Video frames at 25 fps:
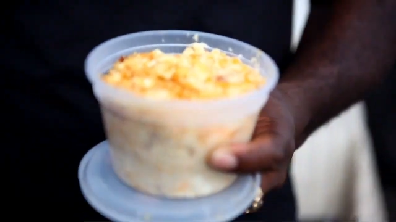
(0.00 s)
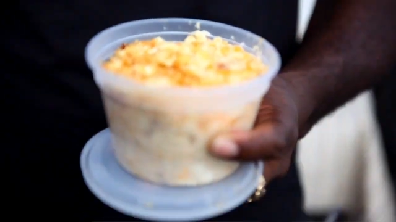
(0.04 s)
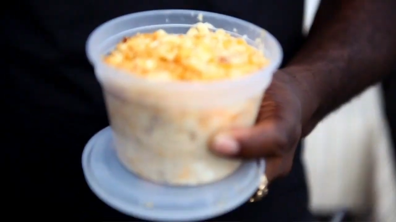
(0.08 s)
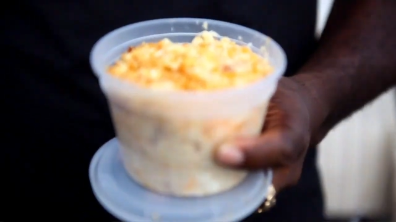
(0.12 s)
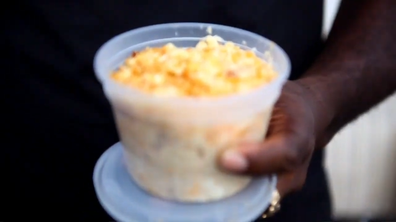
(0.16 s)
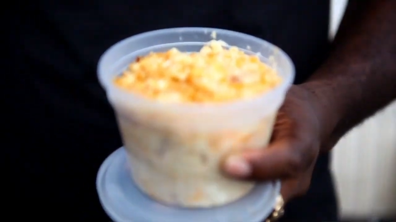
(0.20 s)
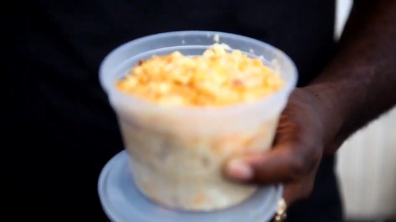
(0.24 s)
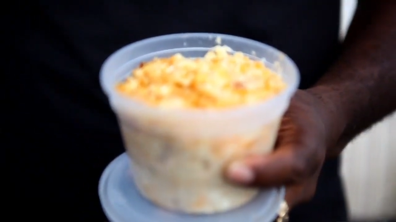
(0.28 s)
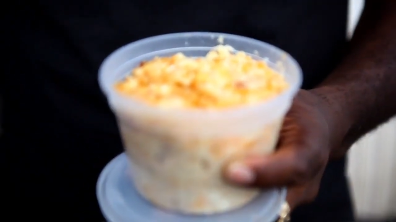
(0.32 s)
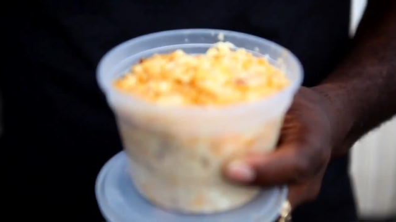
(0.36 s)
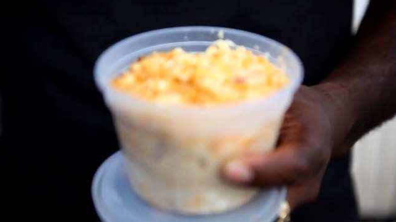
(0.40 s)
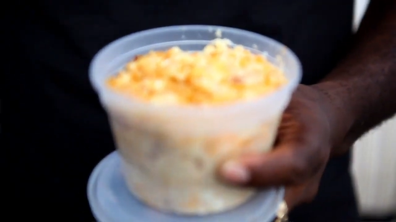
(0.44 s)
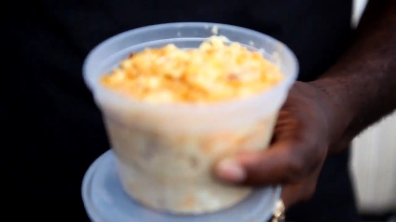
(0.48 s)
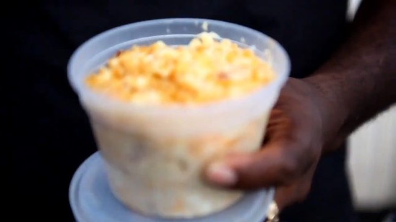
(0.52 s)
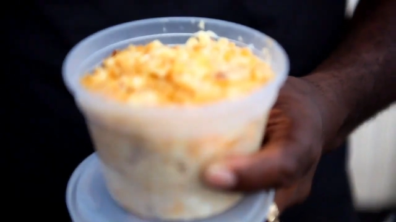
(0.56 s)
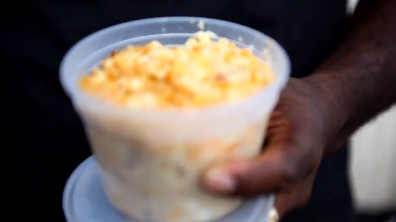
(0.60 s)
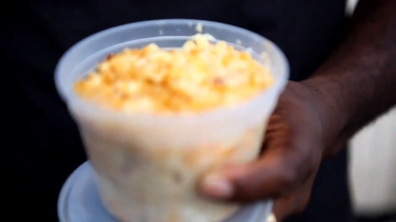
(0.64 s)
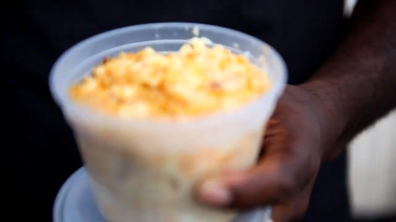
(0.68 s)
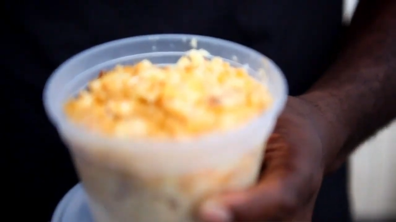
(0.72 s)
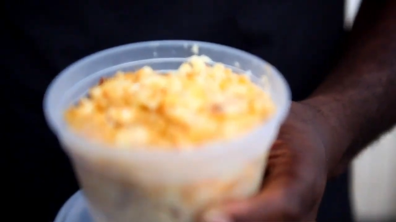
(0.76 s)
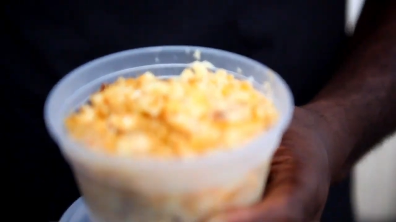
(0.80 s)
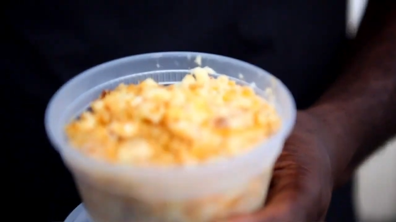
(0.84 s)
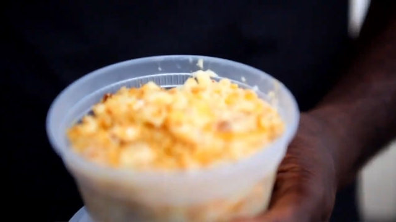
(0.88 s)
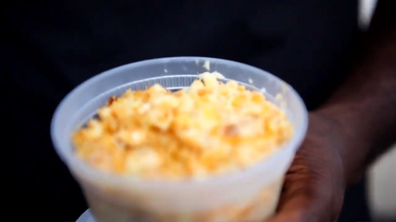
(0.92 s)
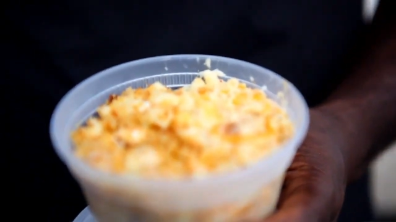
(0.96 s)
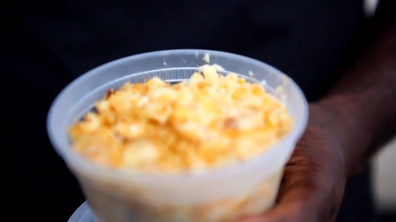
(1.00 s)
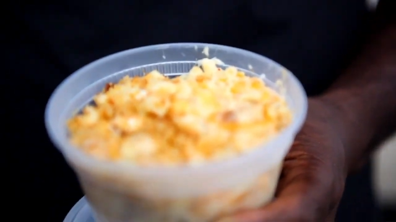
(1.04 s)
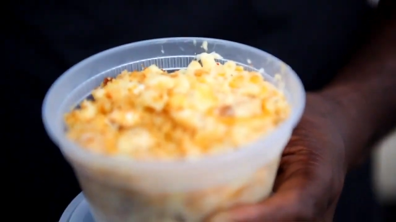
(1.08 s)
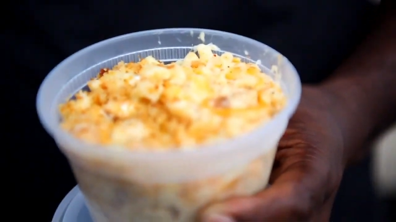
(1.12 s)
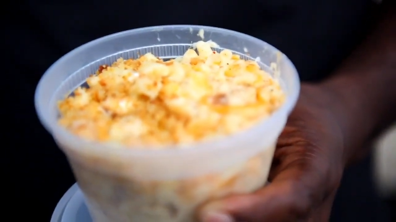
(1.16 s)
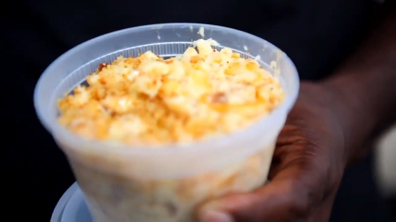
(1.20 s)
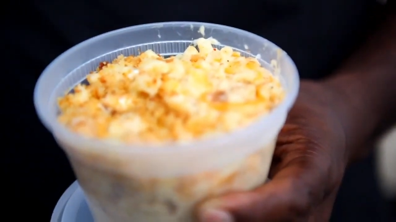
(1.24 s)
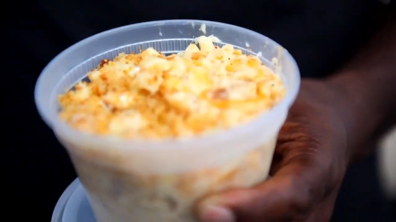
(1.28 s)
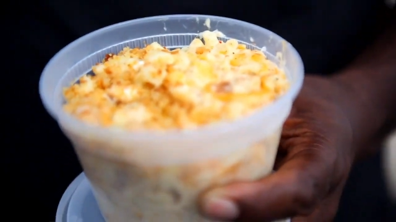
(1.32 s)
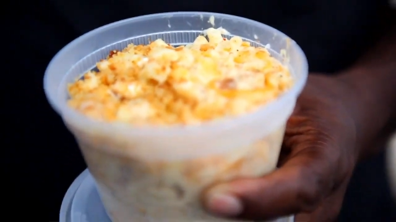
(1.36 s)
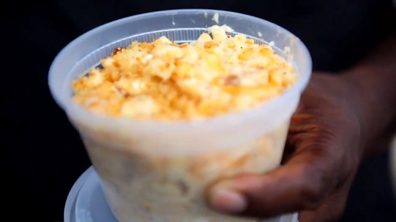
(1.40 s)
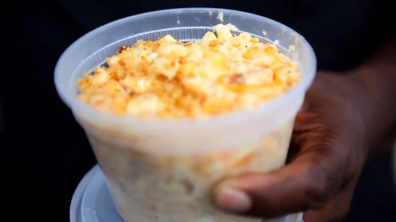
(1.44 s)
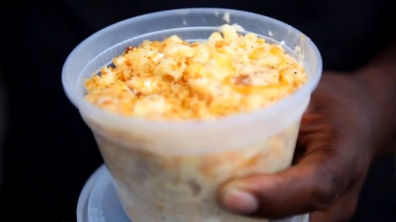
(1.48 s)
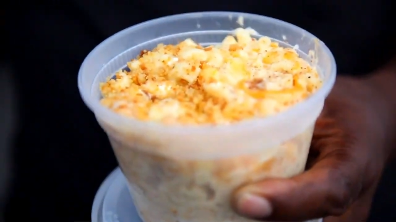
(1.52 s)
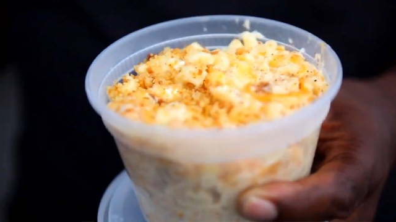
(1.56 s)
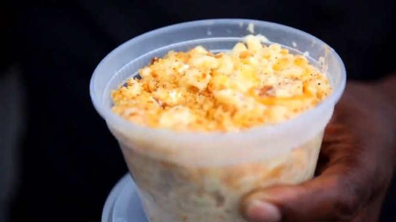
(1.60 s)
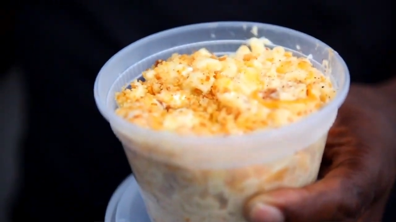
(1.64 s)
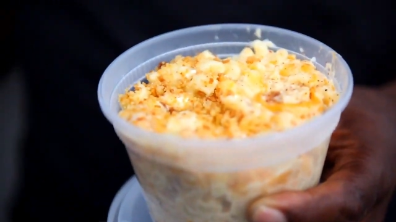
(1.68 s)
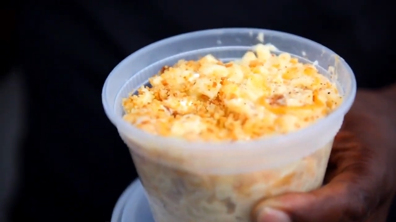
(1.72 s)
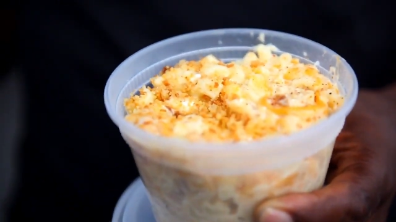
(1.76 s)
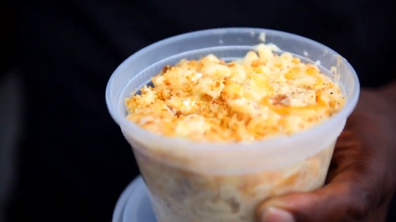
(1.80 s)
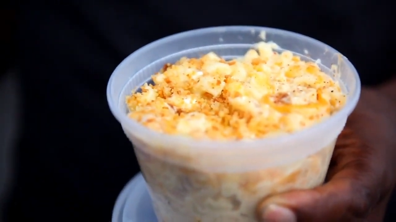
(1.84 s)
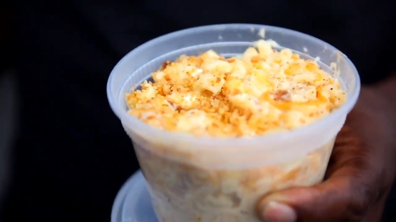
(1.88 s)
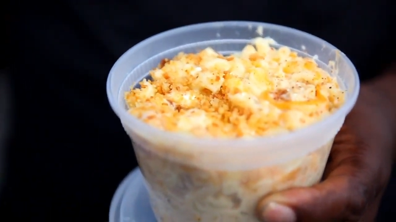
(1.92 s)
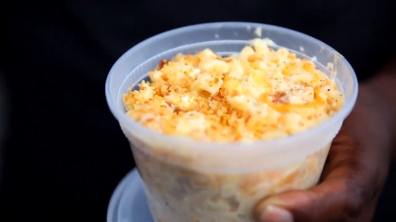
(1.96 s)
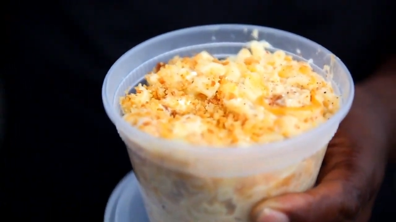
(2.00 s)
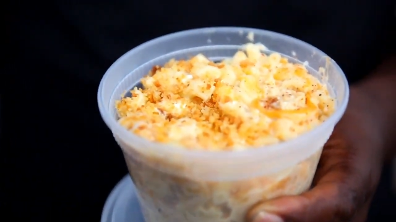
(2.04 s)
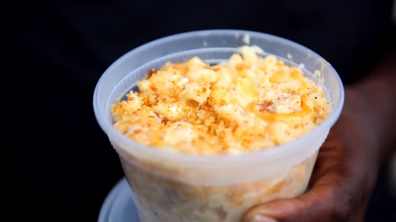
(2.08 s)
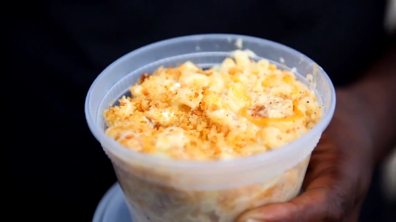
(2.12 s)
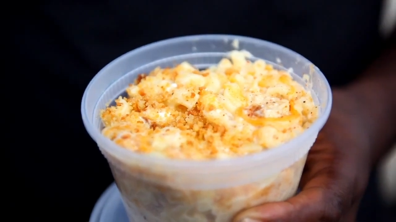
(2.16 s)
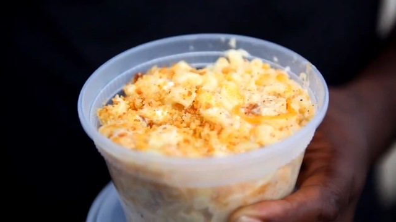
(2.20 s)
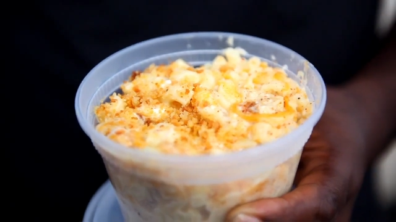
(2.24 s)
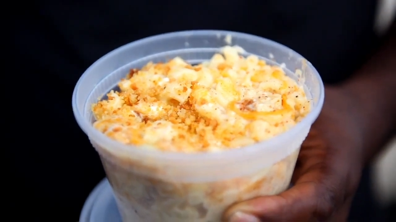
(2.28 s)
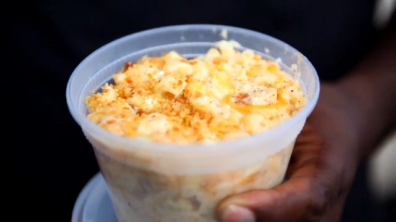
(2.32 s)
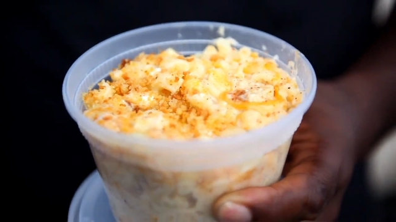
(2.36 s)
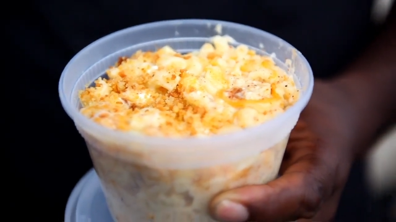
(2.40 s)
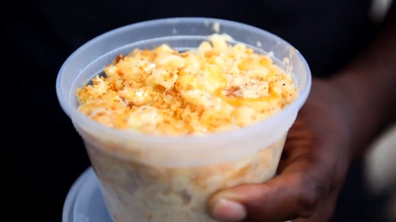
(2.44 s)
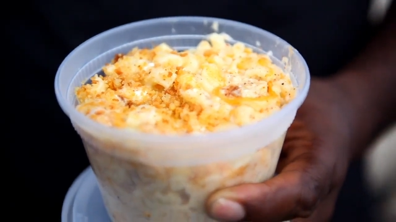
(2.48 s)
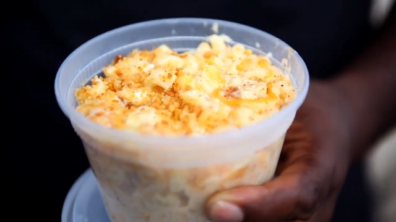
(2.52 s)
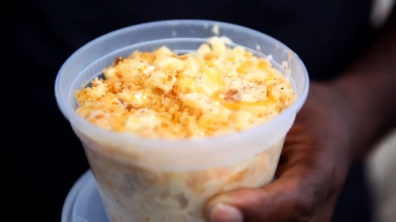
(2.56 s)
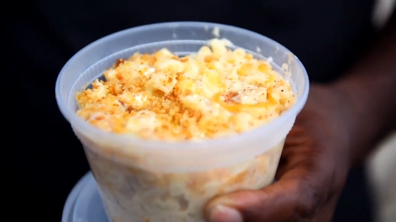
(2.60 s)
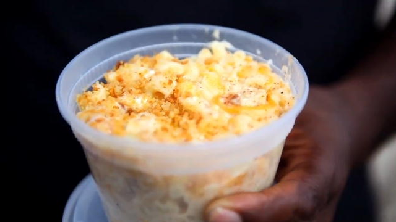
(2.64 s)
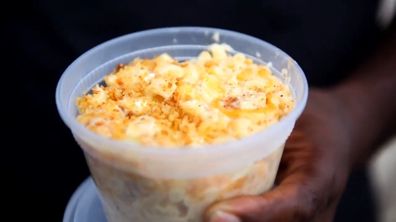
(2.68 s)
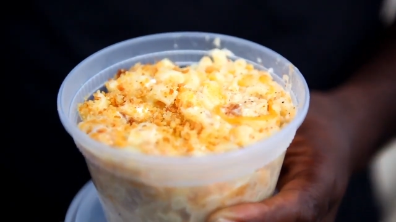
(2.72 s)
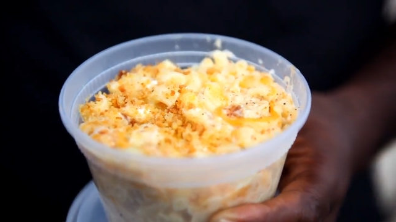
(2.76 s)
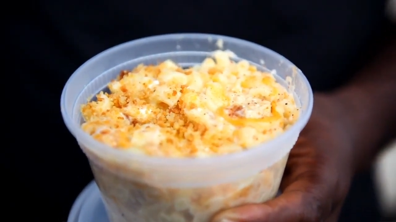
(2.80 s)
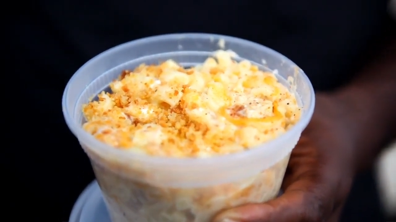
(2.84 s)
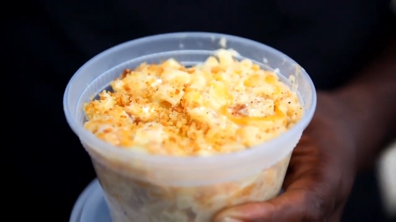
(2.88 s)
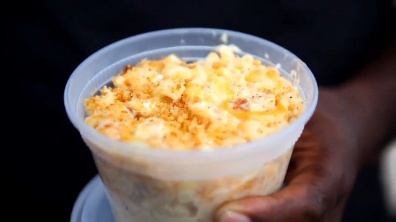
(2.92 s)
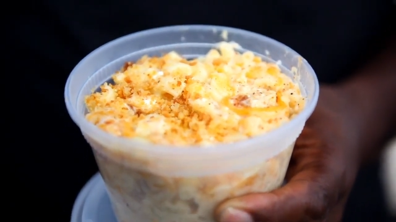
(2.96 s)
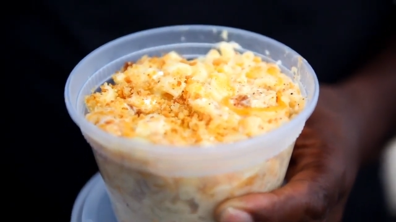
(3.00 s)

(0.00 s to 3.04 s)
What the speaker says: Nobody's mouth can be seen.